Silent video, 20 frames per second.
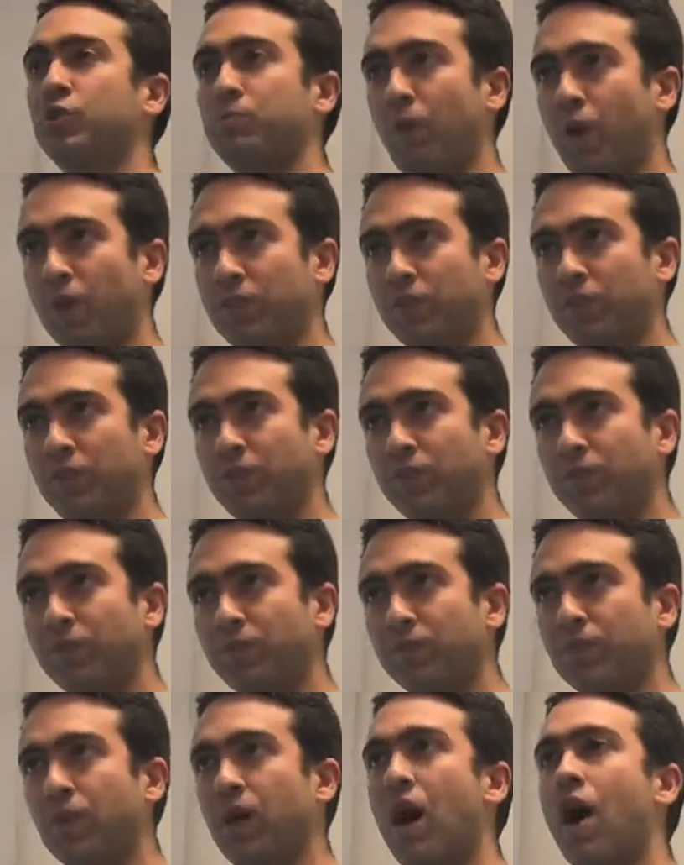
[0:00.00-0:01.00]
is
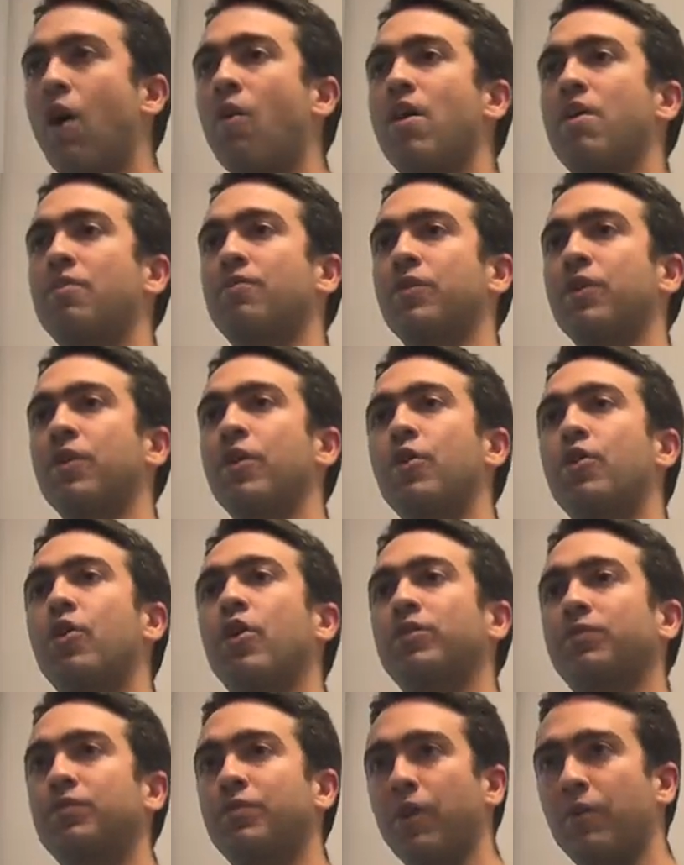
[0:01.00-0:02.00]
positive, however,
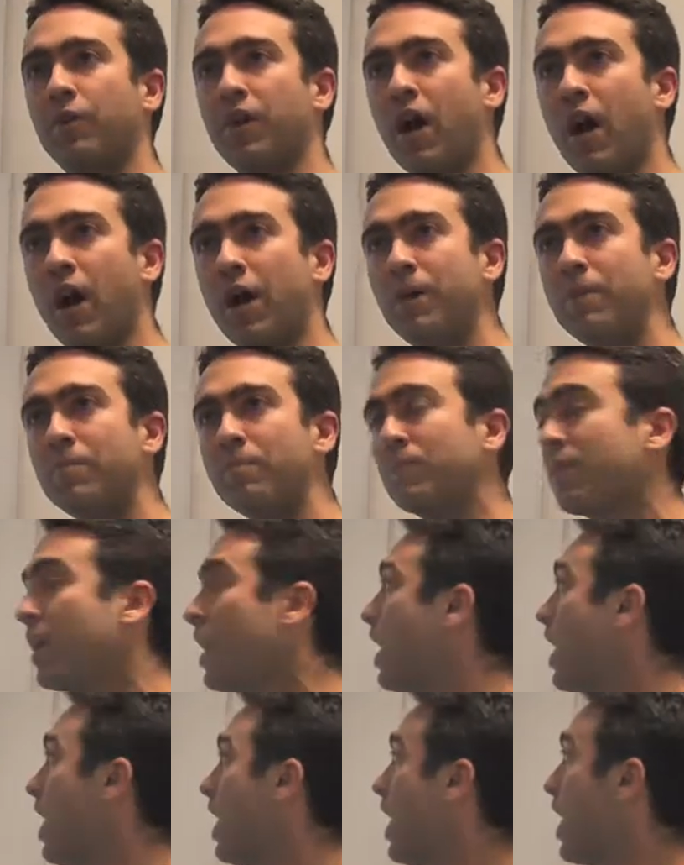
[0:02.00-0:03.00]
not very high.
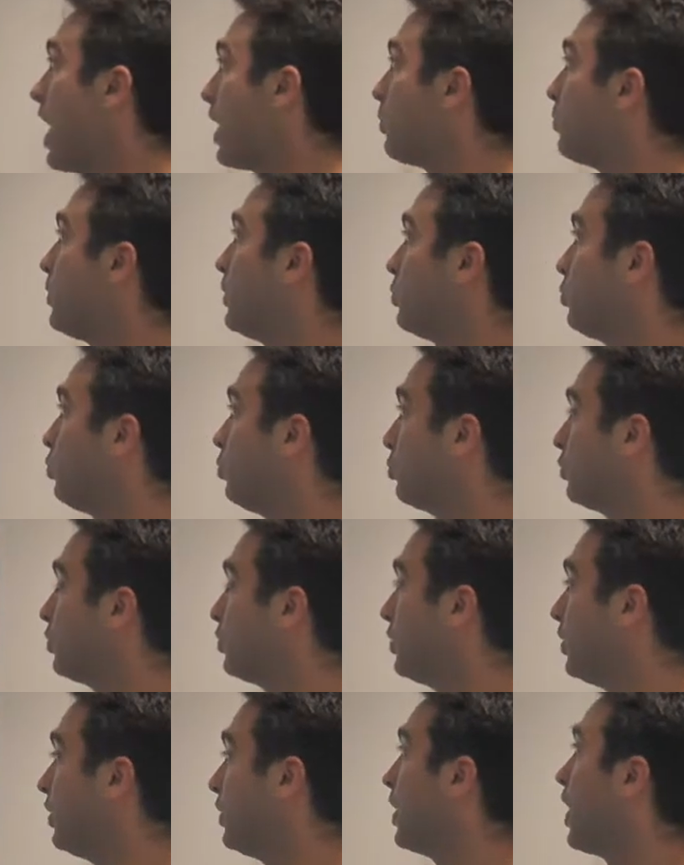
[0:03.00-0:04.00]
And we do
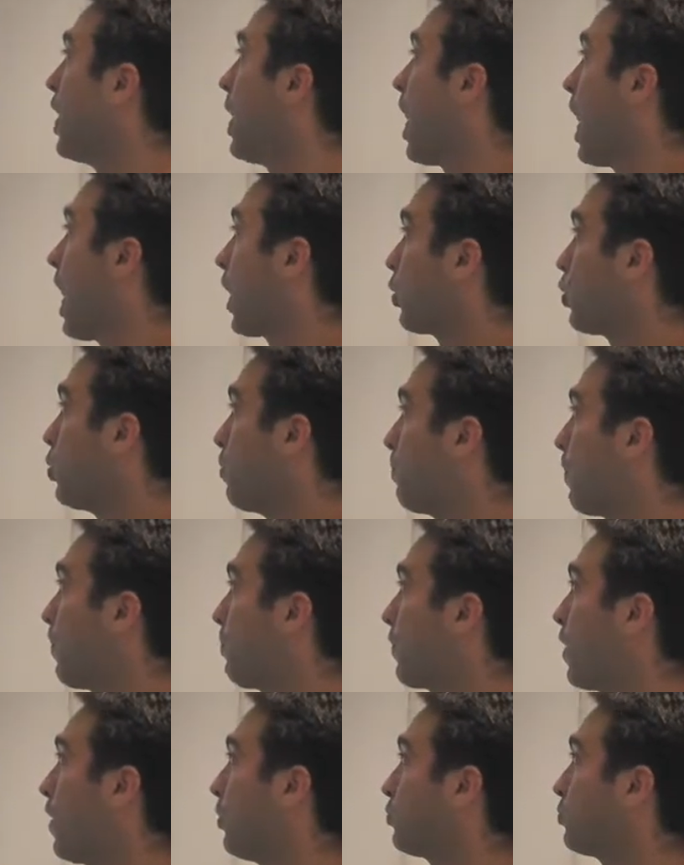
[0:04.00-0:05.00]
see a group
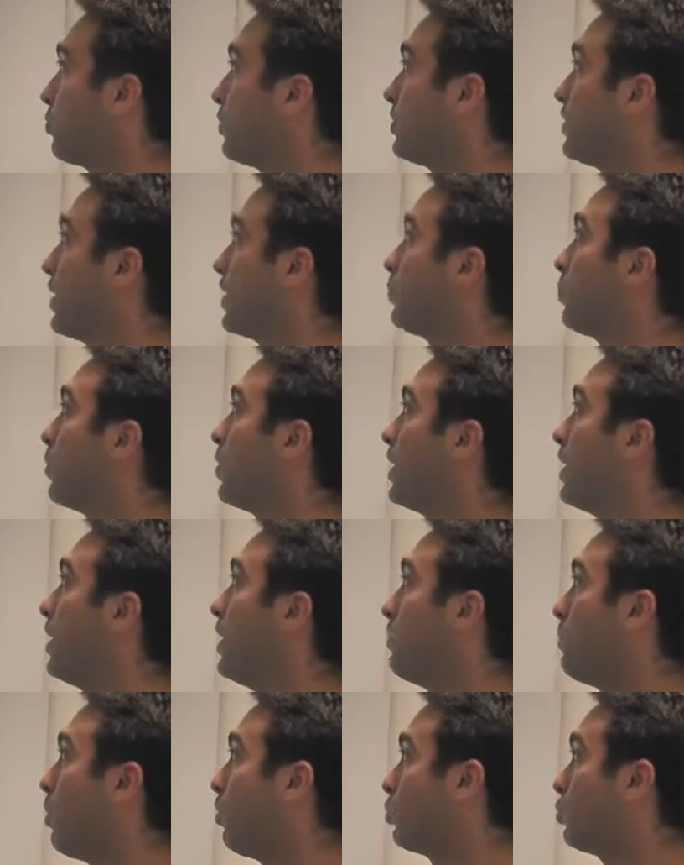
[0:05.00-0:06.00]
of countries that were
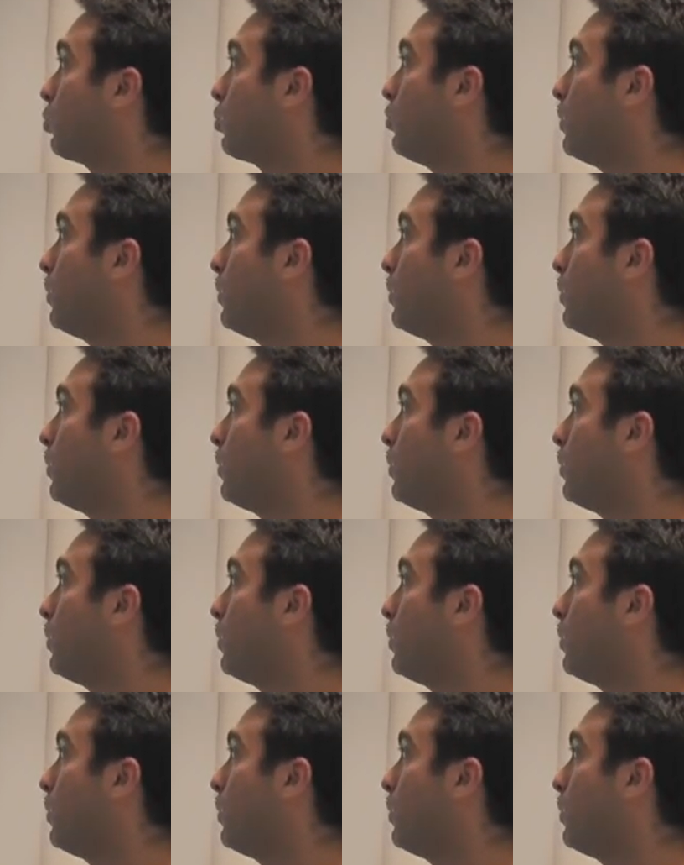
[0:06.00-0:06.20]
able to